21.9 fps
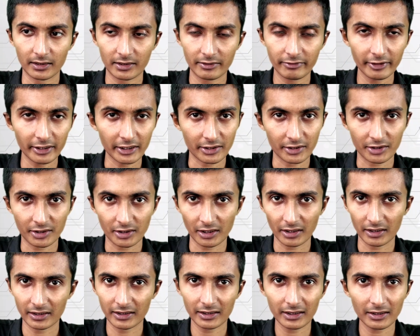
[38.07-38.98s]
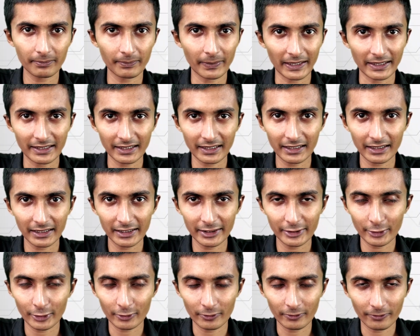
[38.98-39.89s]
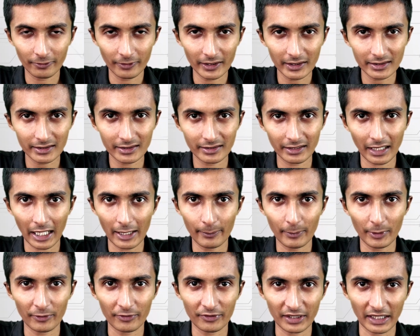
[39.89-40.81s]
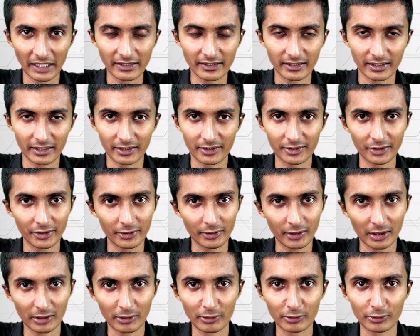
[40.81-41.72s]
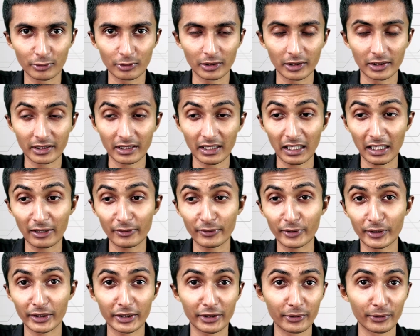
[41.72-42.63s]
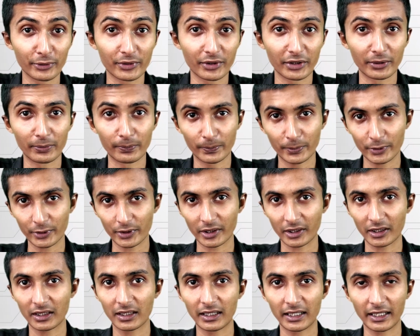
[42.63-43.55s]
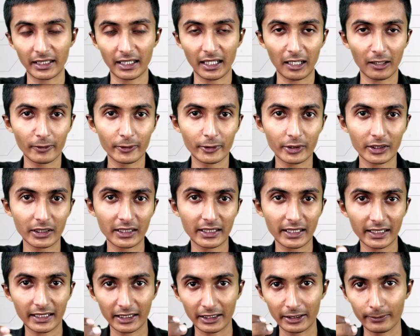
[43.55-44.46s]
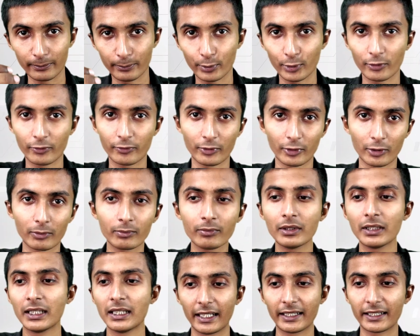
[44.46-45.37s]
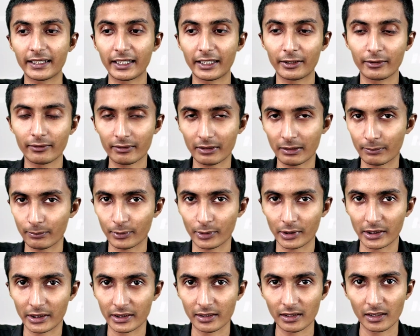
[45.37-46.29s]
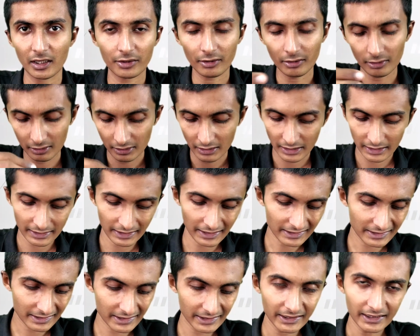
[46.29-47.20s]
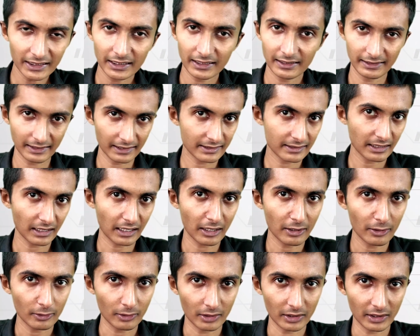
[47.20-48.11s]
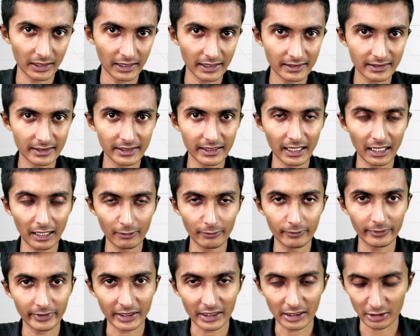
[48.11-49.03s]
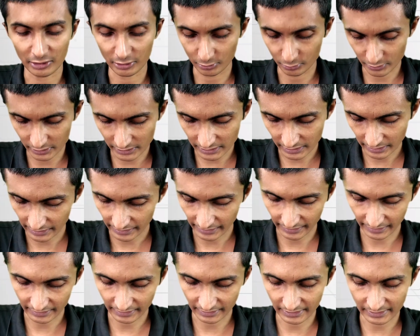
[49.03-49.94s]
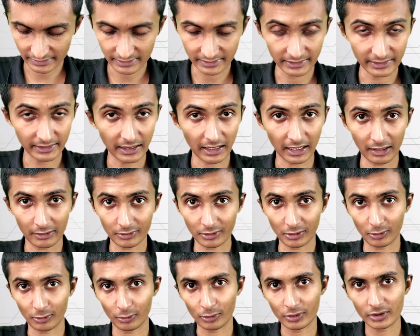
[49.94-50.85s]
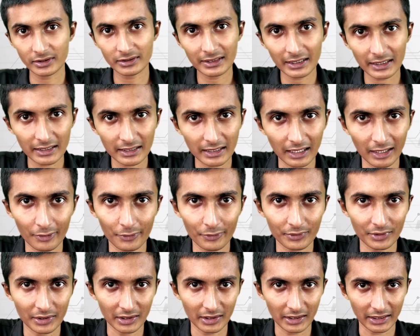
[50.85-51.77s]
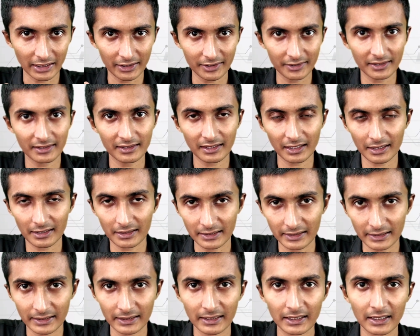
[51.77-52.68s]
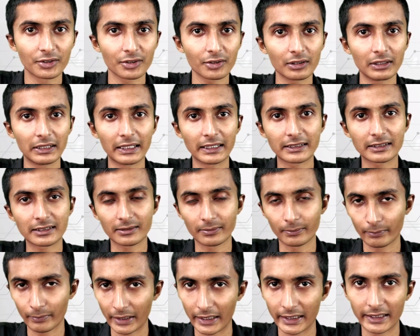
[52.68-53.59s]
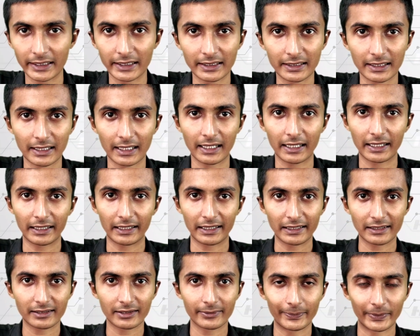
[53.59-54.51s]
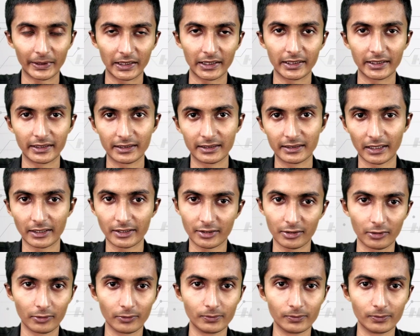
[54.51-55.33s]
switch. This is basically your first type of sensor. So you are going to learn how you can use input and how you can take input from any kind of component. So let's see how we can do it, and let's see how the code is there, how the connections are there. So let's make it and let's build it. Let's